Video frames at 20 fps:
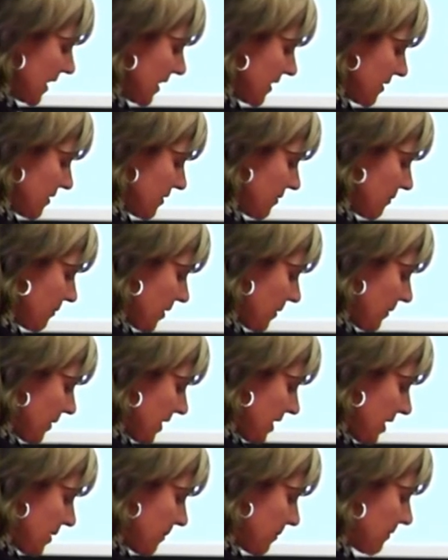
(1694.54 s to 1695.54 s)
we get to where we
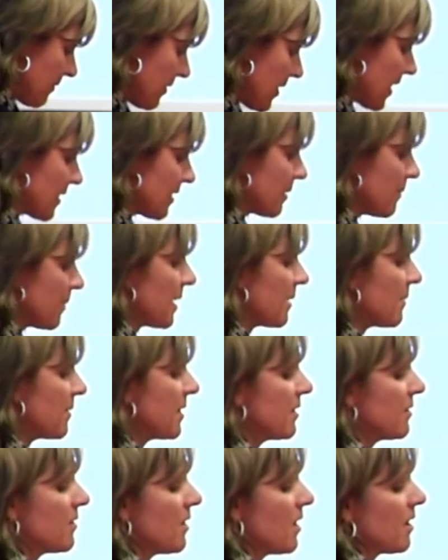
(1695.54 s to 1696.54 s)
need to provide the
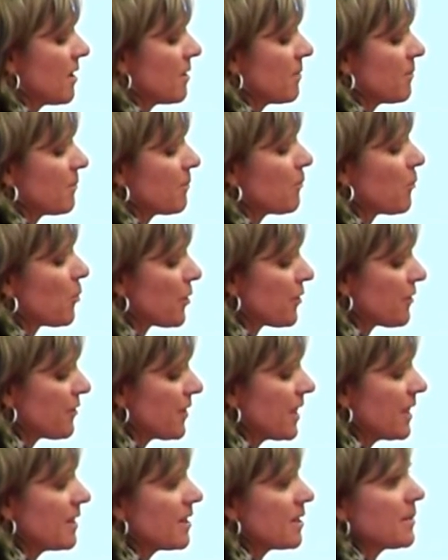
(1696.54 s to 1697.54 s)
baby
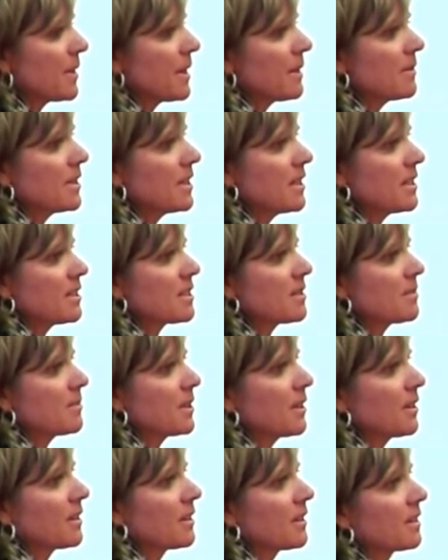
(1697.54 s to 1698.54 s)
morphine, the baby needs to
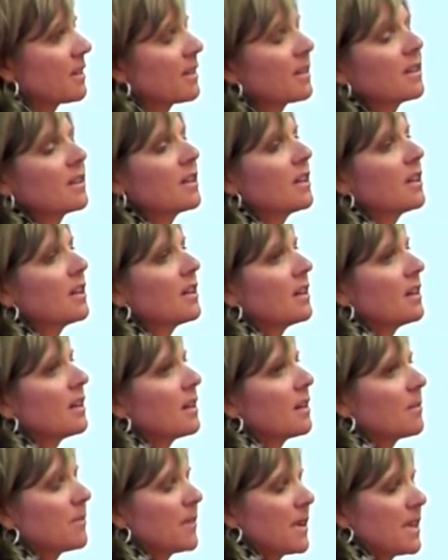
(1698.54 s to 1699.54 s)
be on
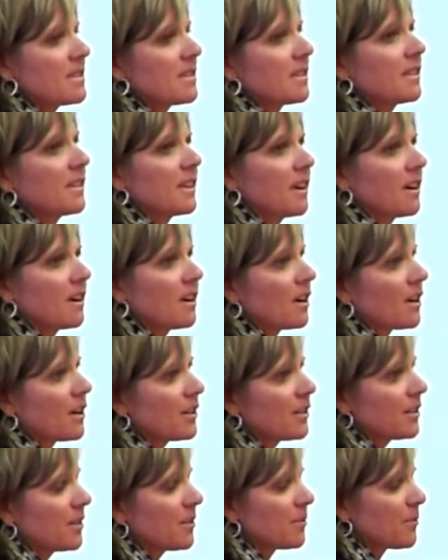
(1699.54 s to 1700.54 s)
basically a
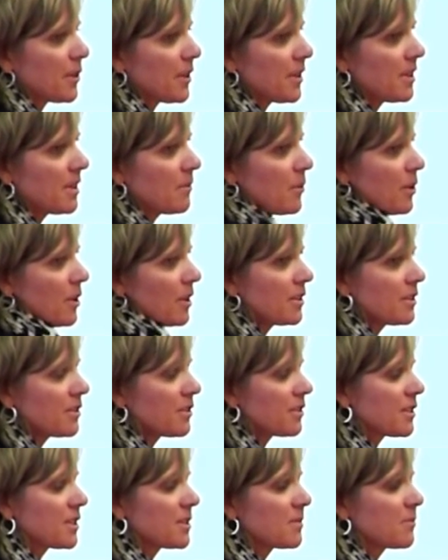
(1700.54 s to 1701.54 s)
heart and breathing
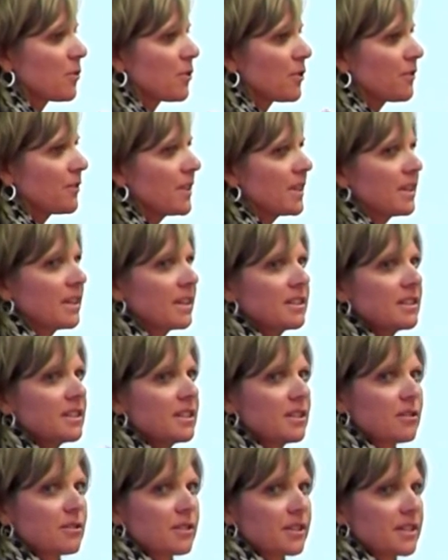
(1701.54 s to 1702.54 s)
monitor, because morphine can
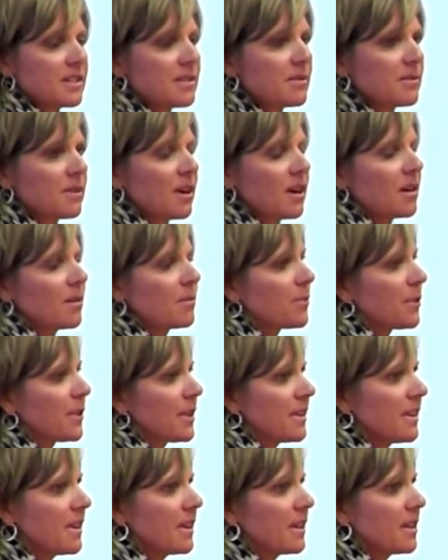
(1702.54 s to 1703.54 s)
decrease
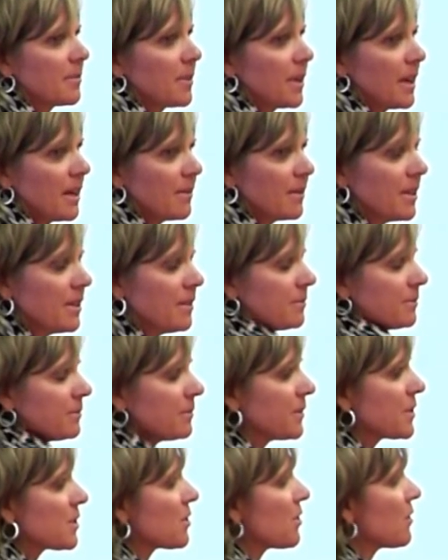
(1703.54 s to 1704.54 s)
breathing in a baby.
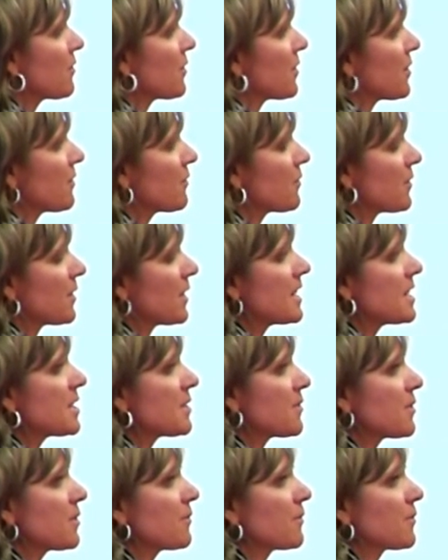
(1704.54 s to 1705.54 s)
So at
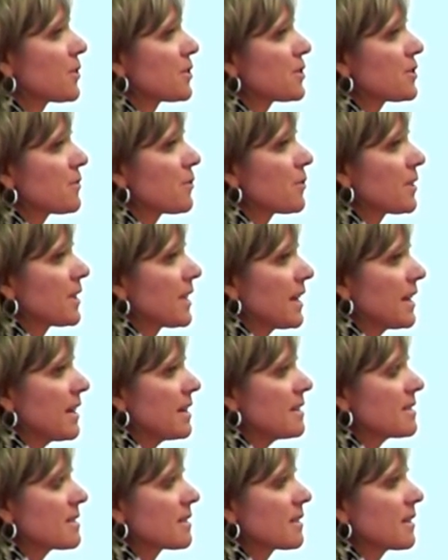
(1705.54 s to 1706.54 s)
least for the first 4
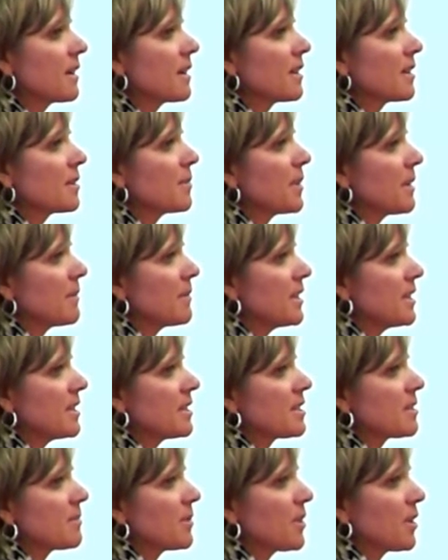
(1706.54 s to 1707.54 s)
days, the baby
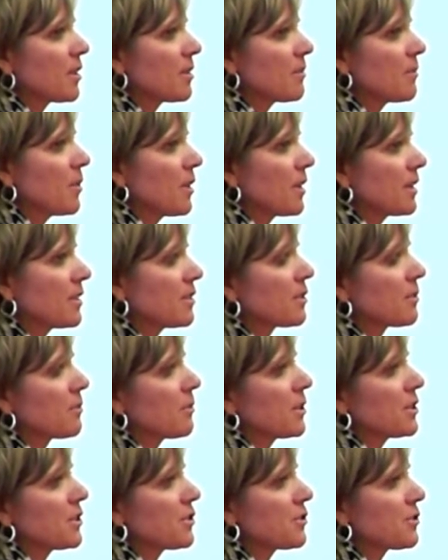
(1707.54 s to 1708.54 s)
needs to be on a monitor.
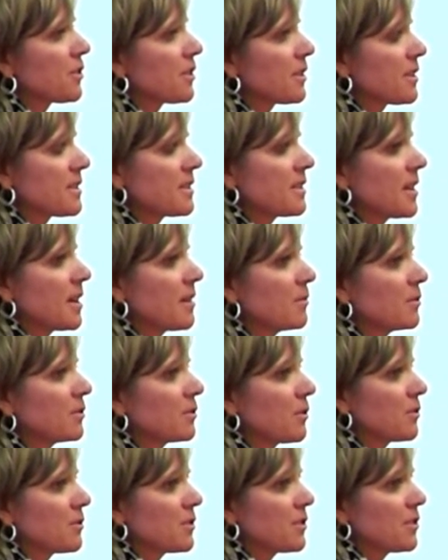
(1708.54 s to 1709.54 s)
Once you're on a stable
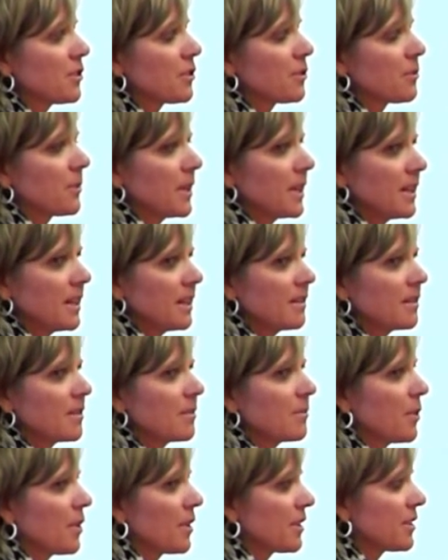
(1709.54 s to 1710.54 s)
dose and you're weaning,
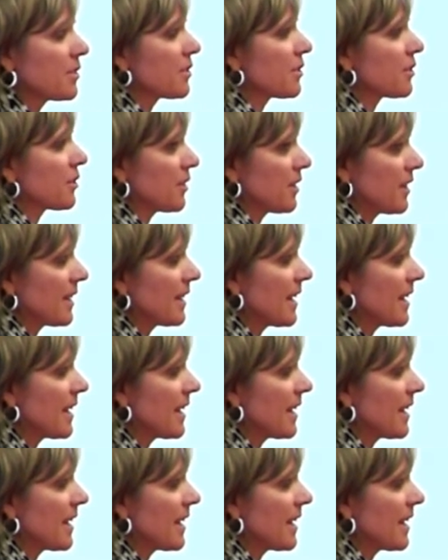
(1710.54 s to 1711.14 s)
the monitor